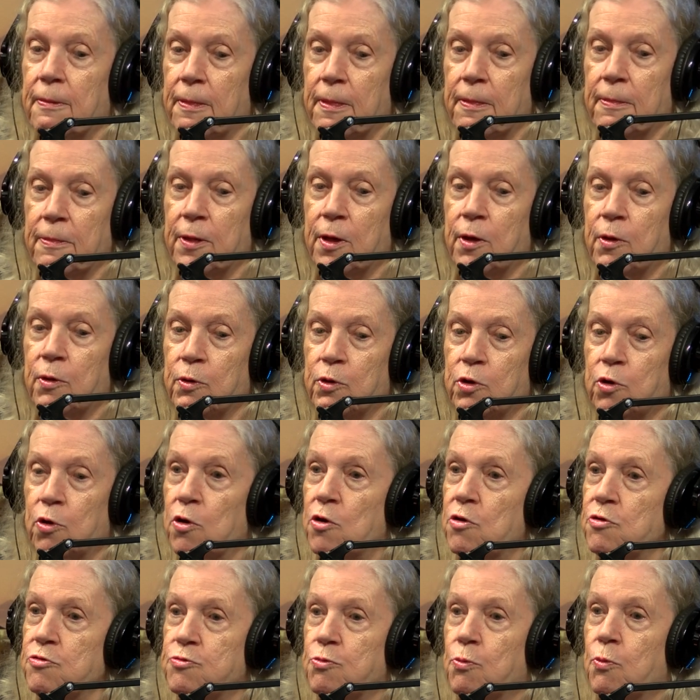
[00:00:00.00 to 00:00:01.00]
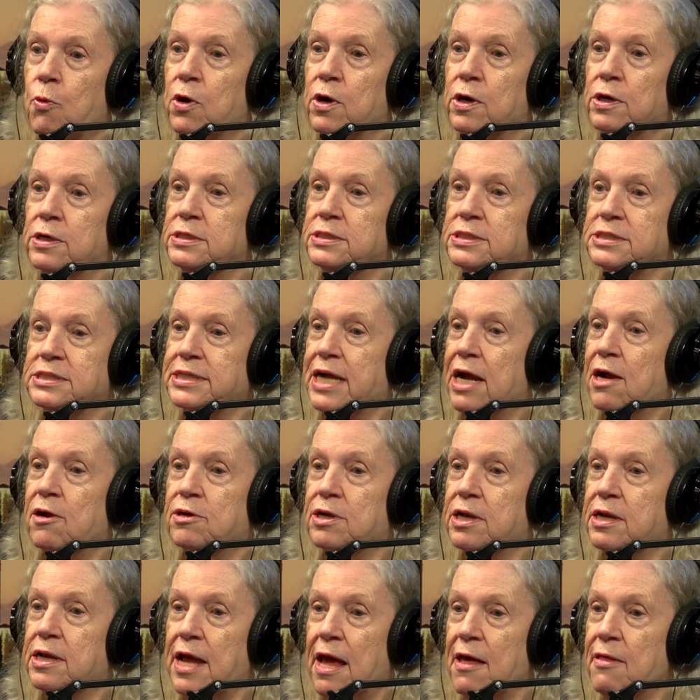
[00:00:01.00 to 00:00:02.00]
the girls were
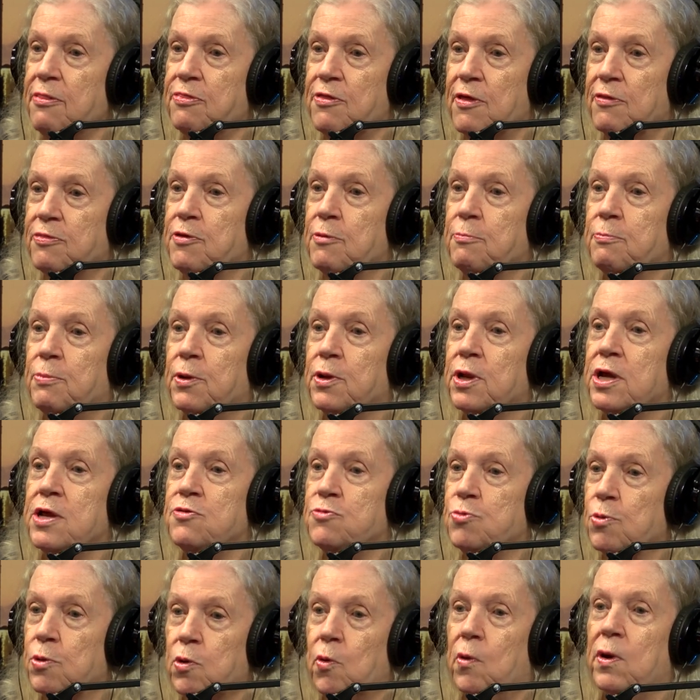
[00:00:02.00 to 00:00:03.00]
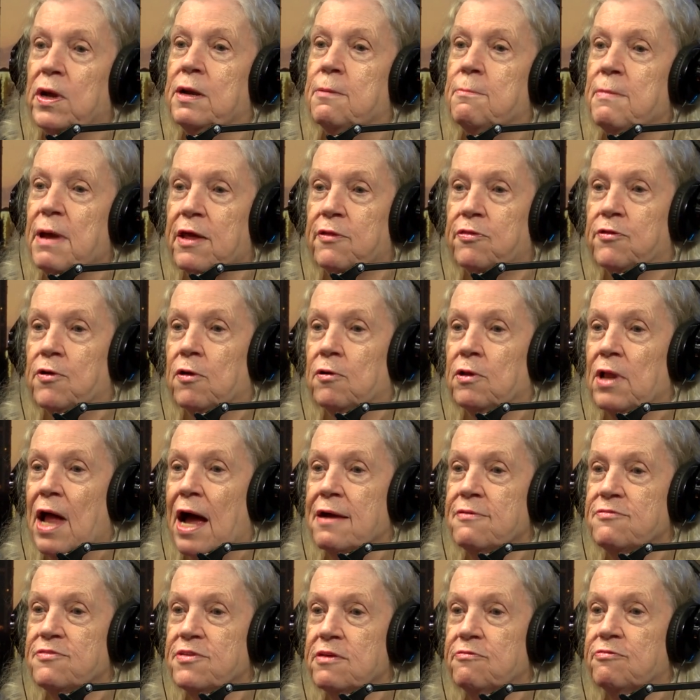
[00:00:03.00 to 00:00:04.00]
scared to death that the police were going to make their
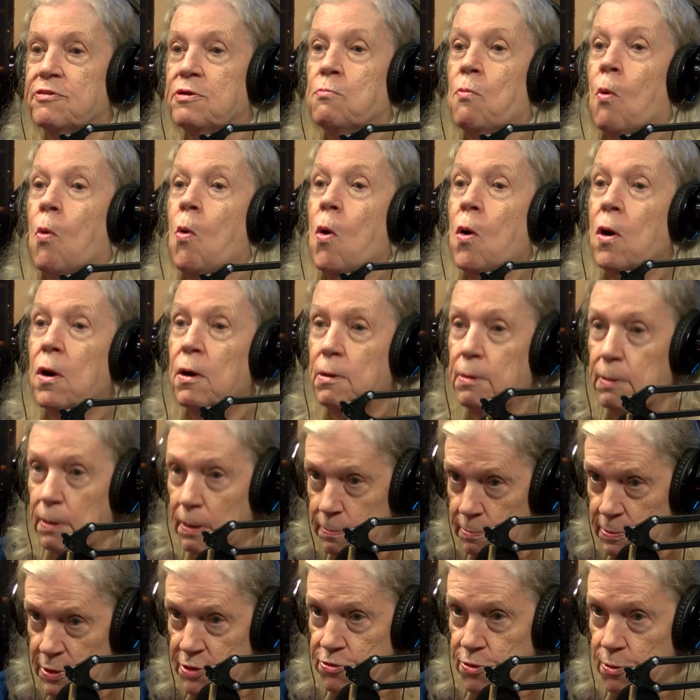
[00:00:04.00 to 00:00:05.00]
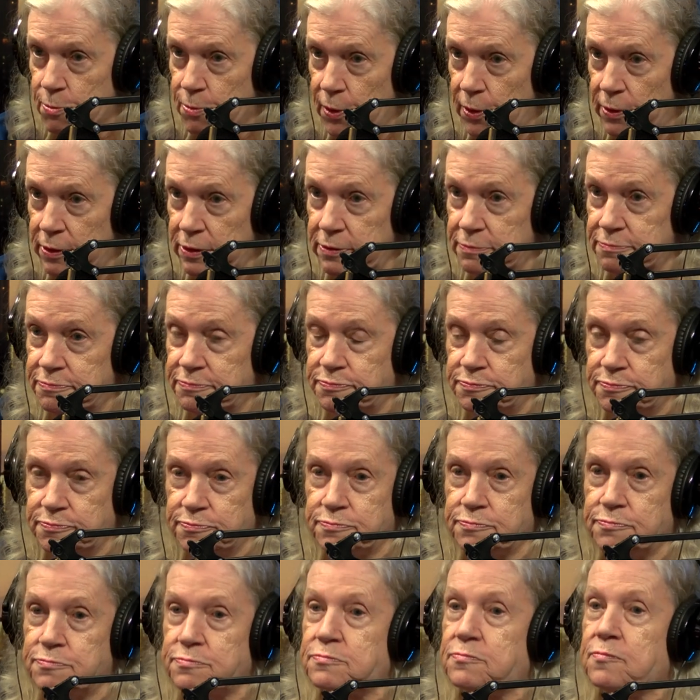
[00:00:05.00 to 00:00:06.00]
lives even more miserable
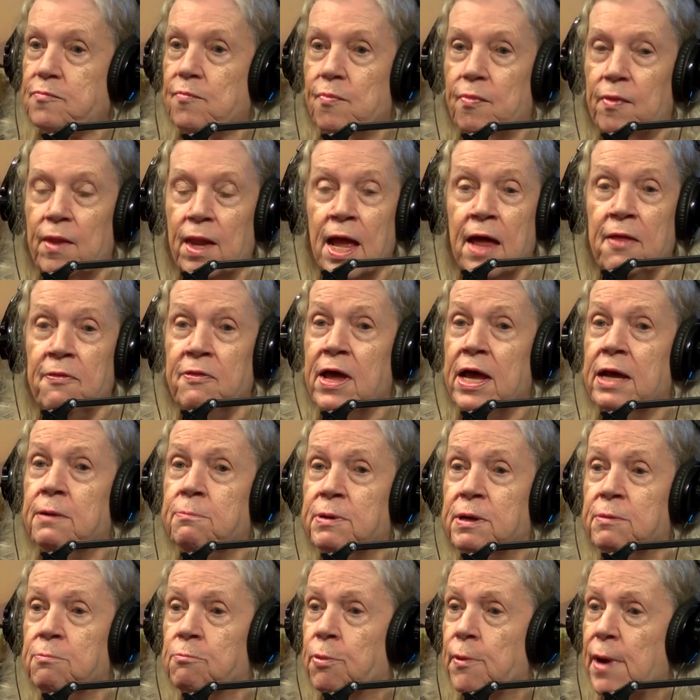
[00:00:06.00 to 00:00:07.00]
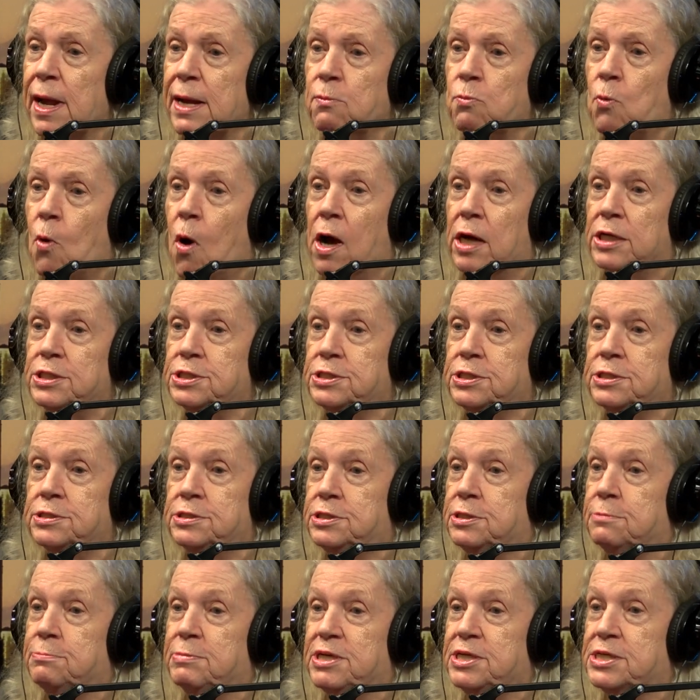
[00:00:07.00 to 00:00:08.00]
and they had been
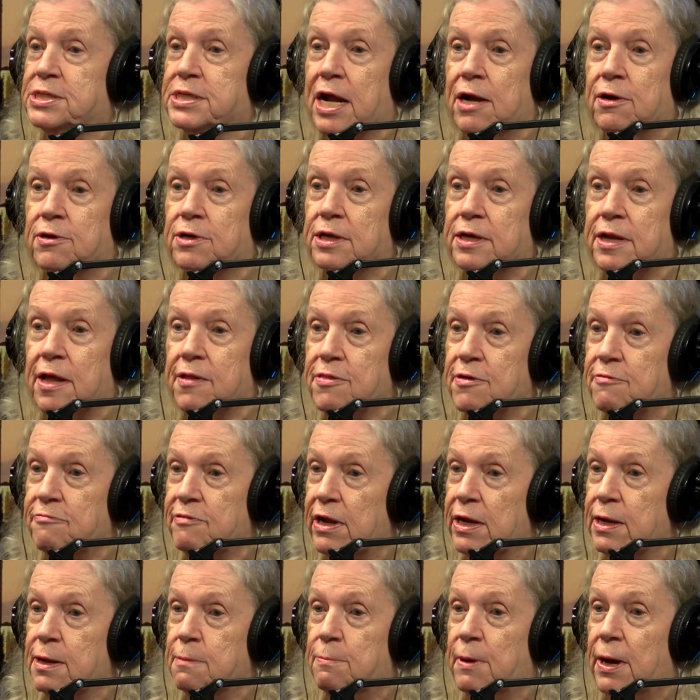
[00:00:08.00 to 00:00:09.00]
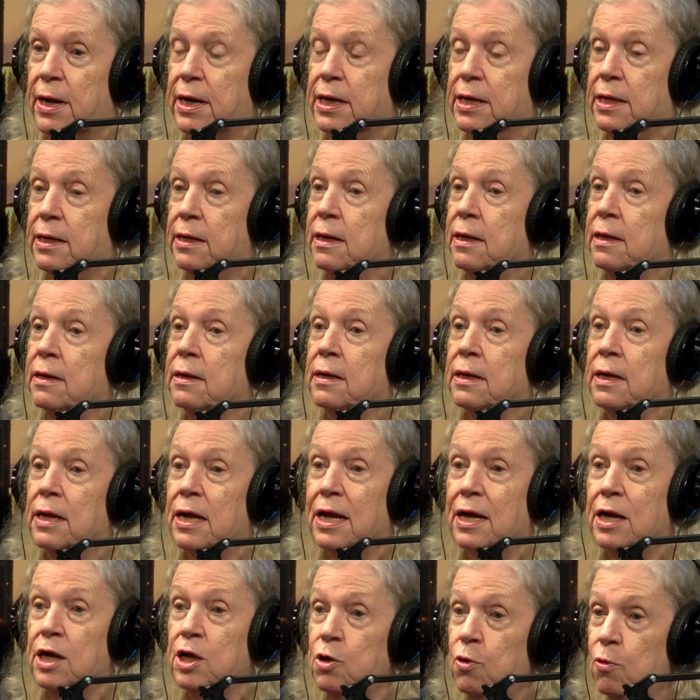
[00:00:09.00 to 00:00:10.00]
brainwashed to be scared to death of anybody
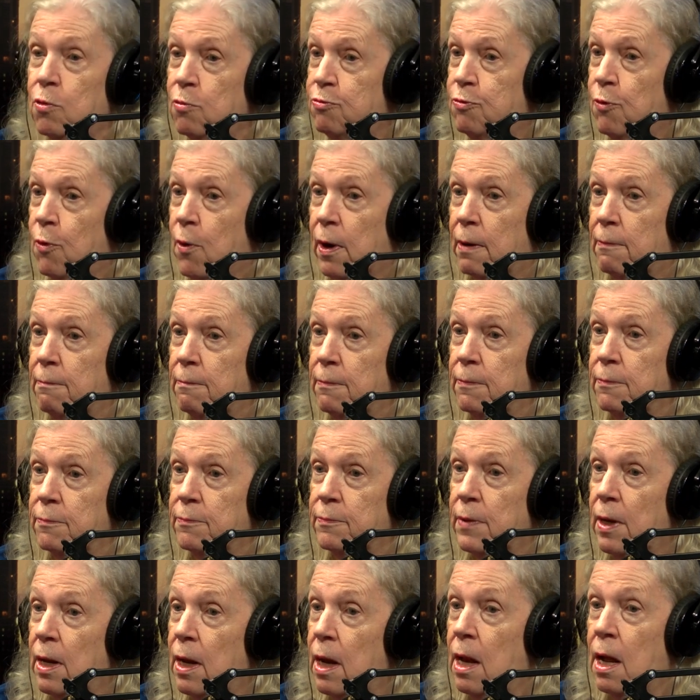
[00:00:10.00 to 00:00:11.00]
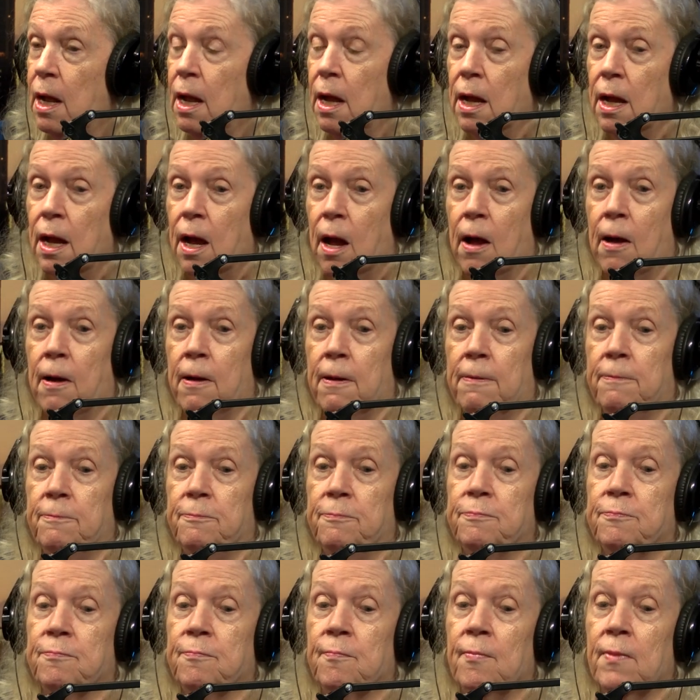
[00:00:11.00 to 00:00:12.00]
in a uniform.
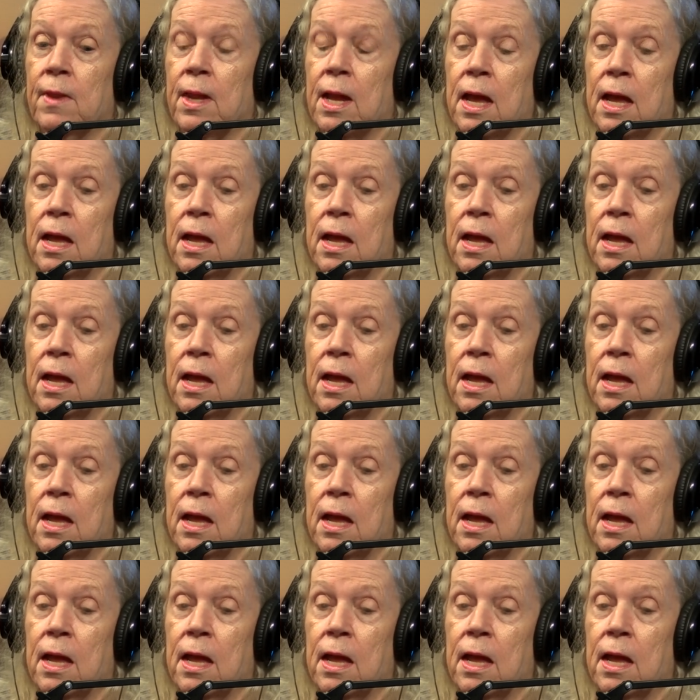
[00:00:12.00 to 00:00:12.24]
Um,